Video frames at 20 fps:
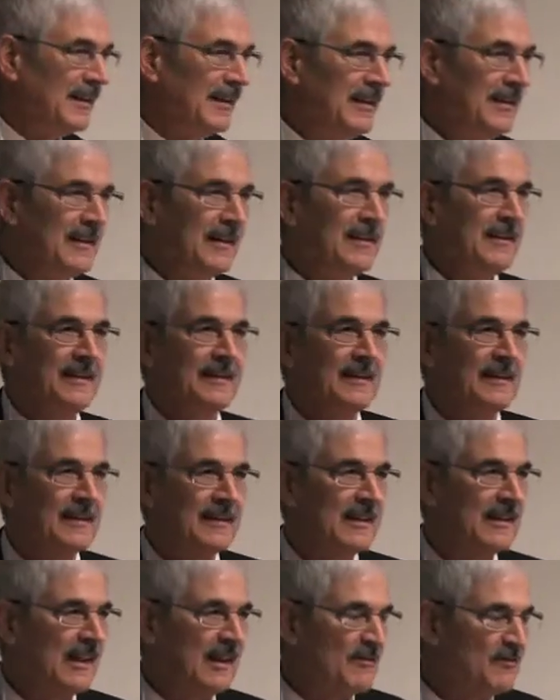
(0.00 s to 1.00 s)
He
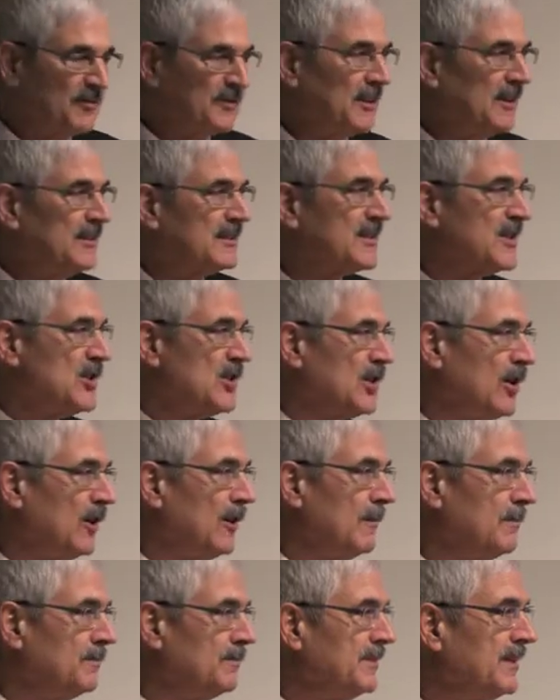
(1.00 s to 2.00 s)
left his
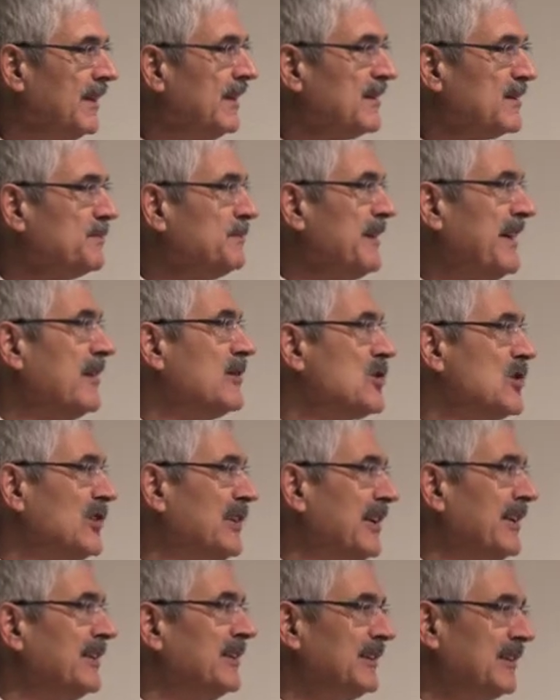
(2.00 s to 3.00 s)
job, he has
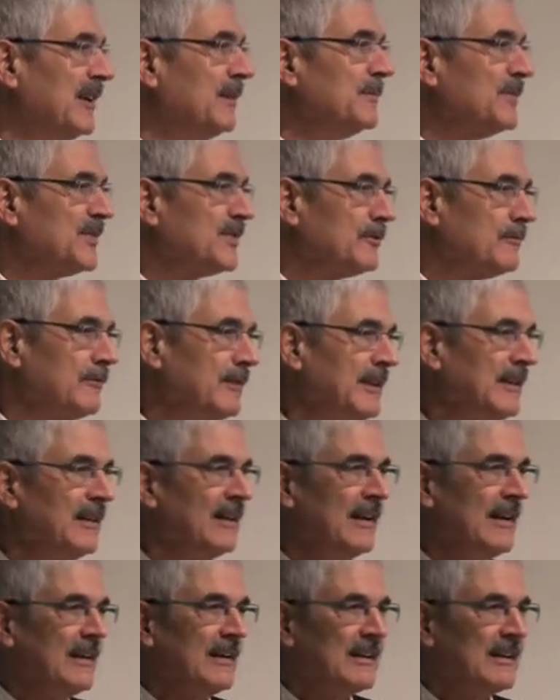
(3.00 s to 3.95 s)
PhD in chemistry,